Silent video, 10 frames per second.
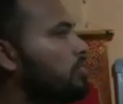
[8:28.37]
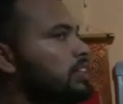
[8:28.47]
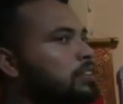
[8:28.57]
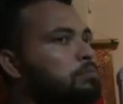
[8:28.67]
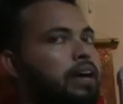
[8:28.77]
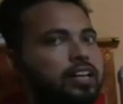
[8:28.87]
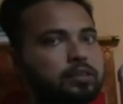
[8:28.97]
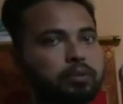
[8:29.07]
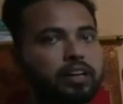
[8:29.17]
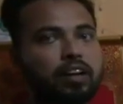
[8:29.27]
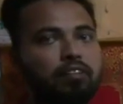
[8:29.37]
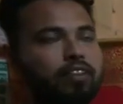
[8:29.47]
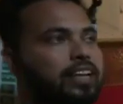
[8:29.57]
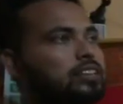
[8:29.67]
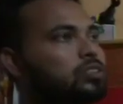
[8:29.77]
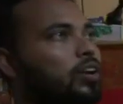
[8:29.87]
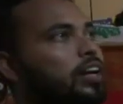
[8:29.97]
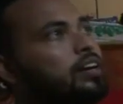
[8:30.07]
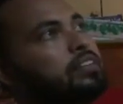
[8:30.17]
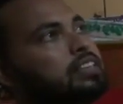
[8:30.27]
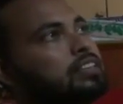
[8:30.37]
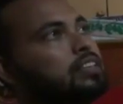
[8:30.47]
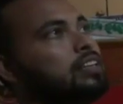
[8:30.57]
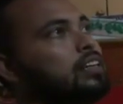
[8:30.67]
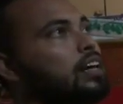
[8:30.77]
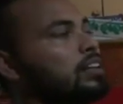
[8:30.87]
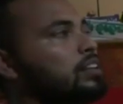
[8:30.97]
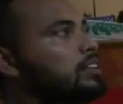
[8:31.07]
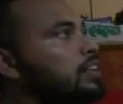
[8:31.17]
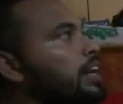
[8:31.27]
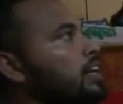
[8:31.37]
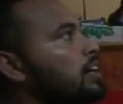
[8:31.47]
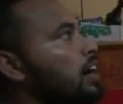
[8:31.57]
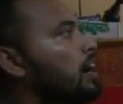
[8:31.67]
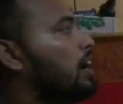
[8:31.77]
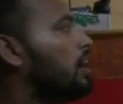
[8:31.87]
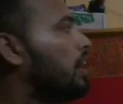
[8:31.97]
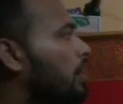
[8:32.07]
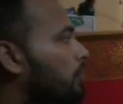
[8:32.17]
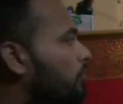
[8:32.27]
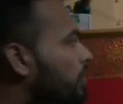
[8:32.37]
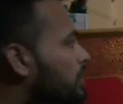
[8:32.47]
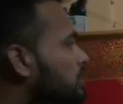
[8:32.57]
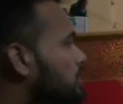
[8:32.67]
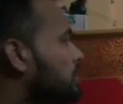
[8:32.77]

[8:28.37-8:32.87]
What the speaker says: waste management. What is solid waste? The thing which